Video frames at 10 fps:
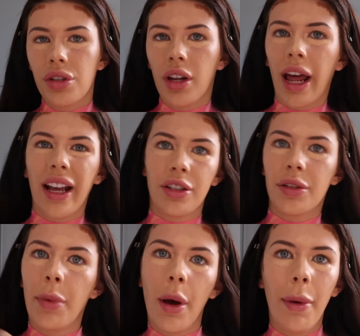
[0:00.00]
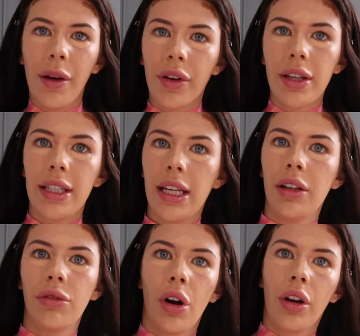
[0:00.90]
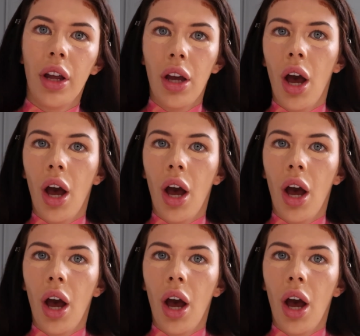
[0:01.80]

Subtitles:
to like just put a bit of concealer on,